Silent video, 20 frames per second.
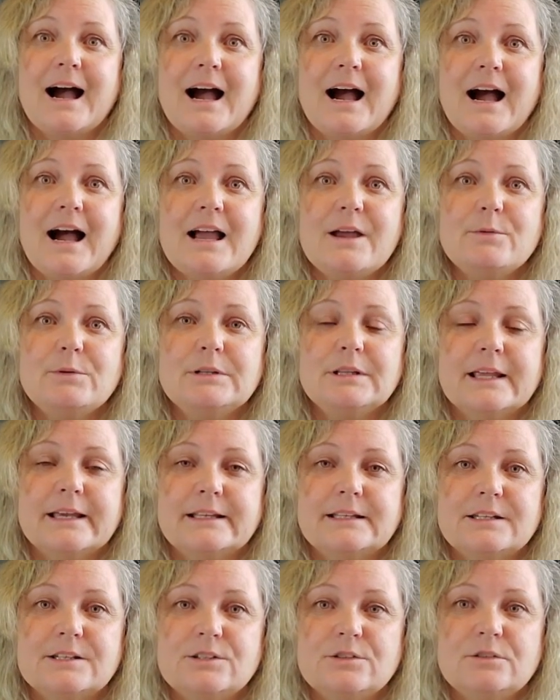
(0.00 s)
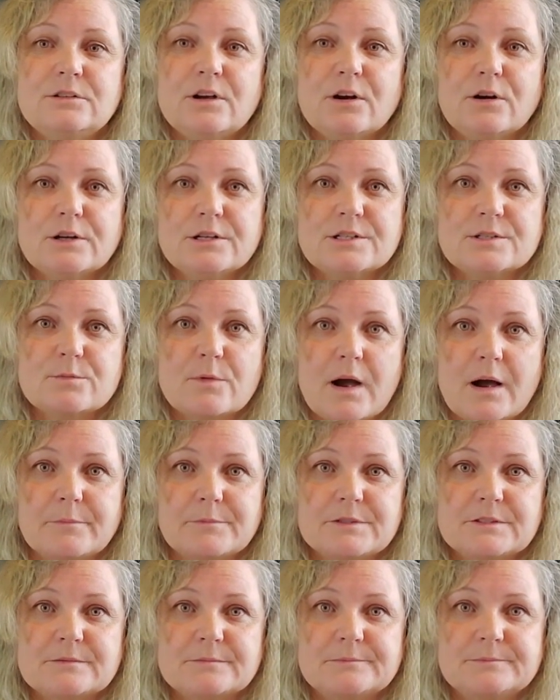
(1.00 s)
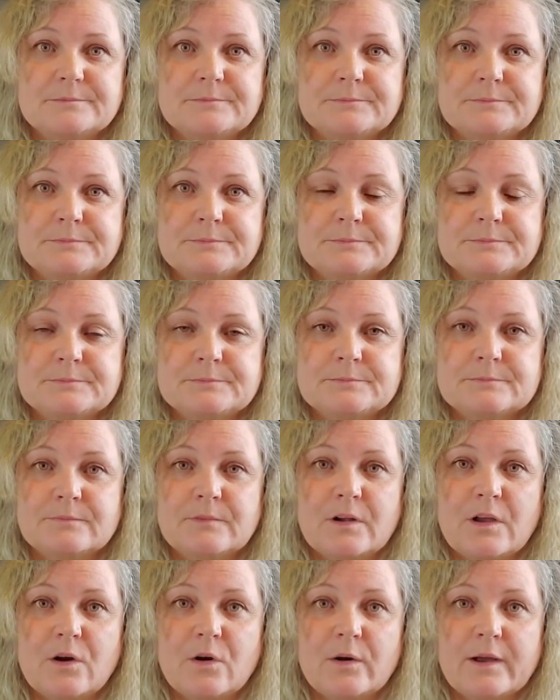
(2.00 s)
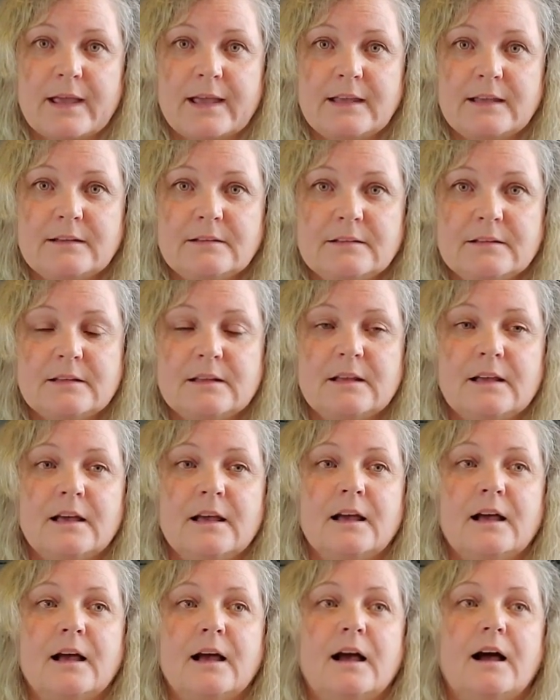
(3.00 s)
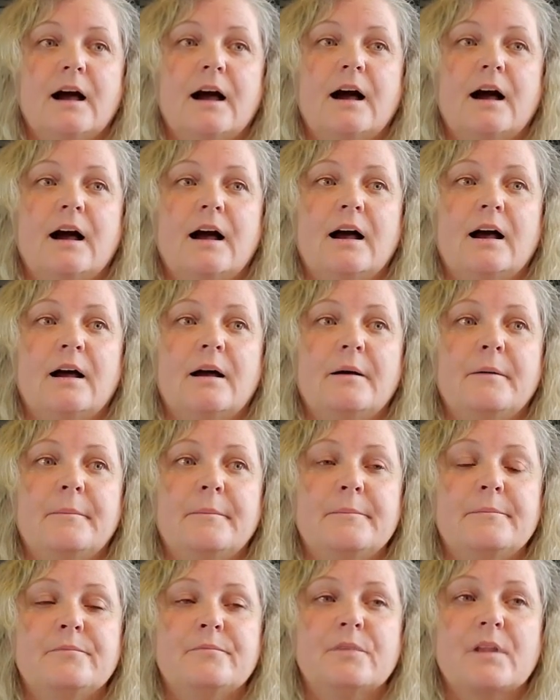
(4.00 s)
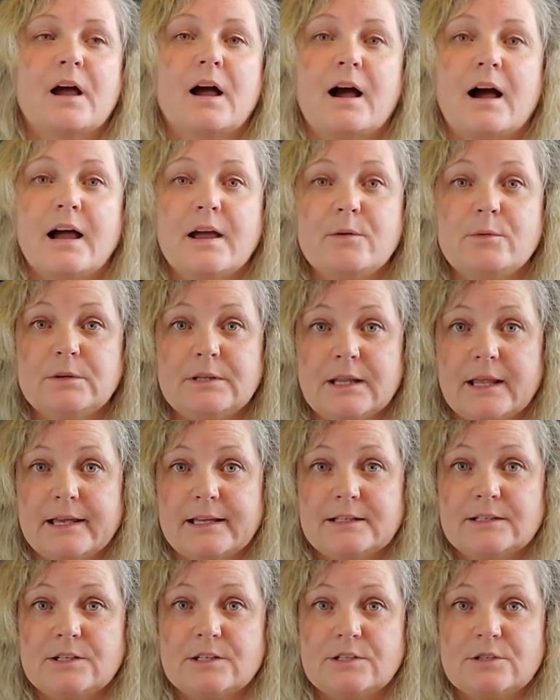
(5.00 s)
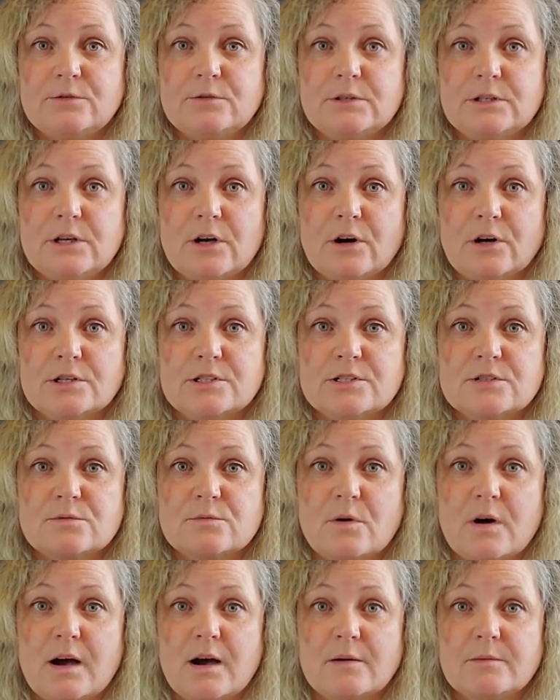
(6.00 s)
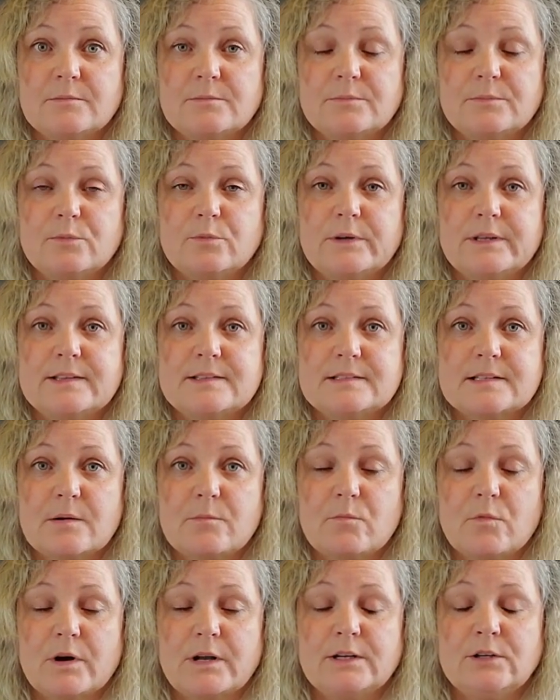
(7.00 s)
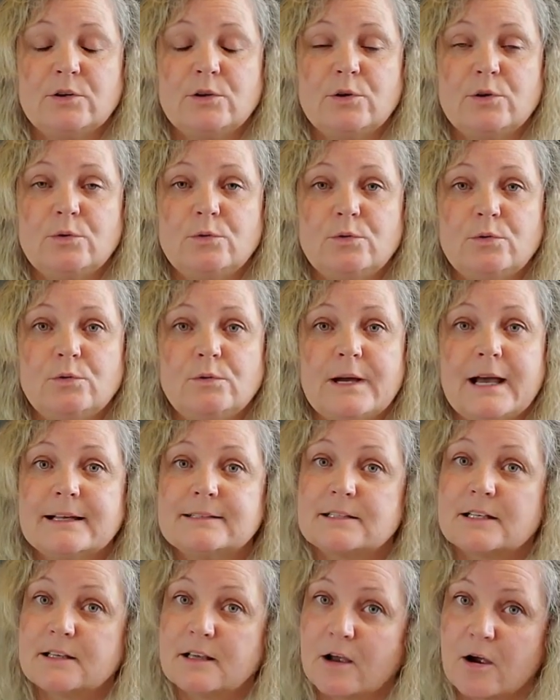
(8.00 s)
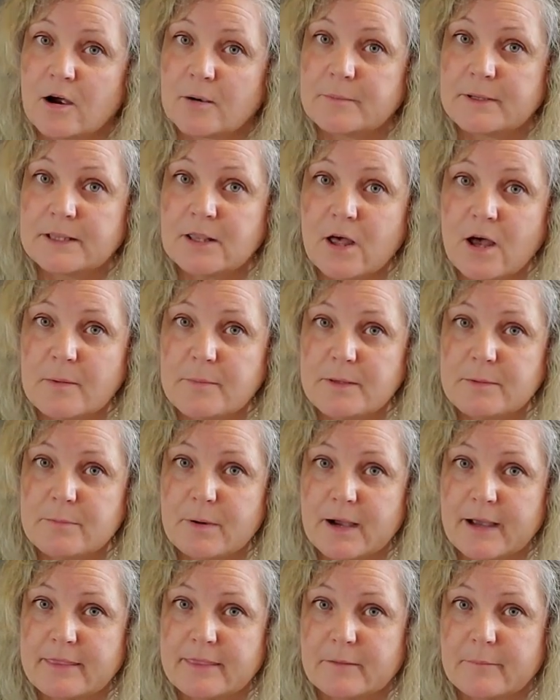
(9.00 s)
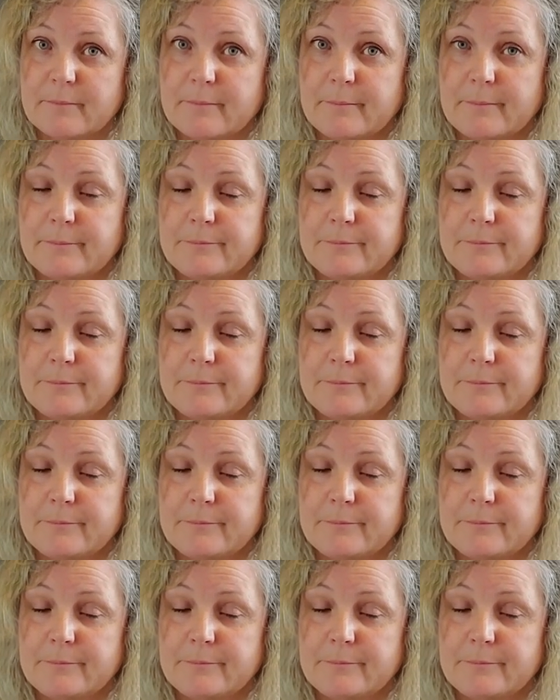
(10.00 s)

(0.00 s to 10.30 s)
I would like to do yarn swaps. Okay. Um, I would like to do a yarn swap with someone who has a Hobby Lobby by them.